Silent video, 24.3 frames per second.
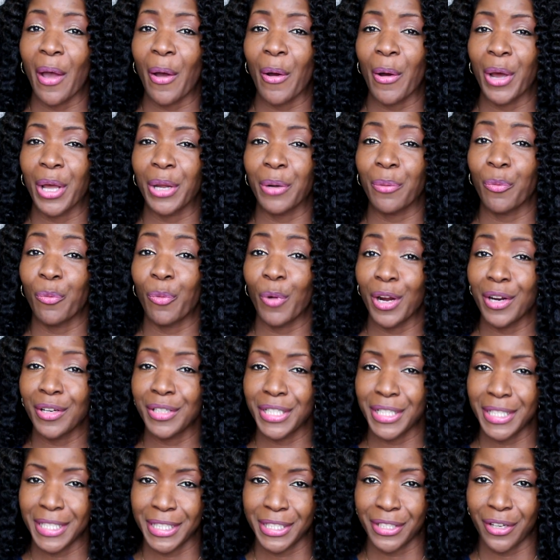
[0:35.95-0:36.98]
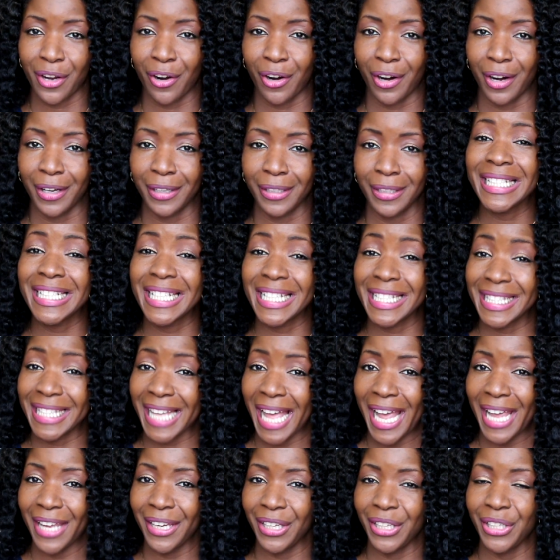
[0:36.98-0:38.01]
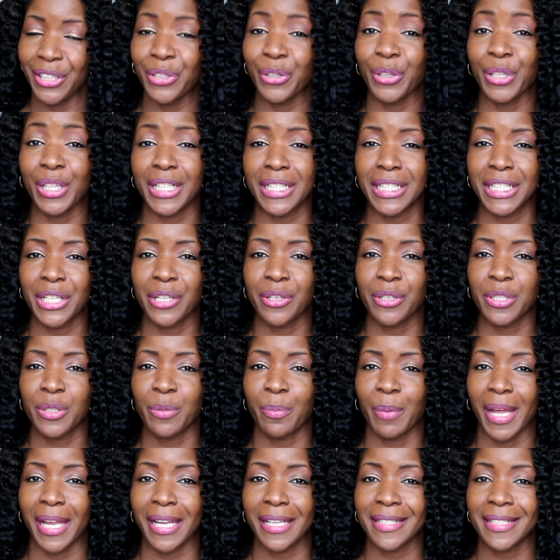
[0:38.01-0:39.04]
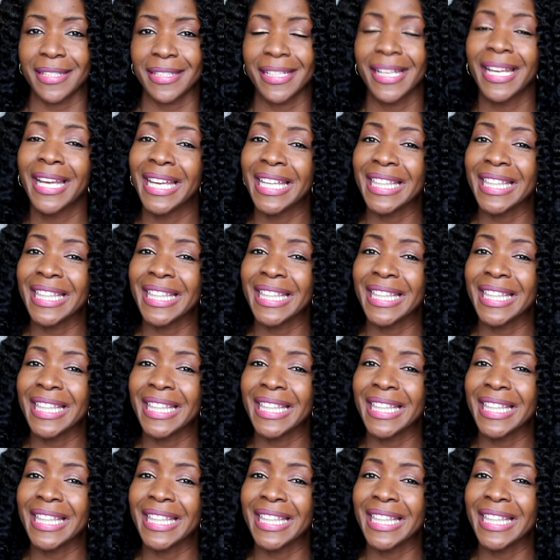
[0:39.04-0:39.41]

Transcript: on where to start designing your interior space,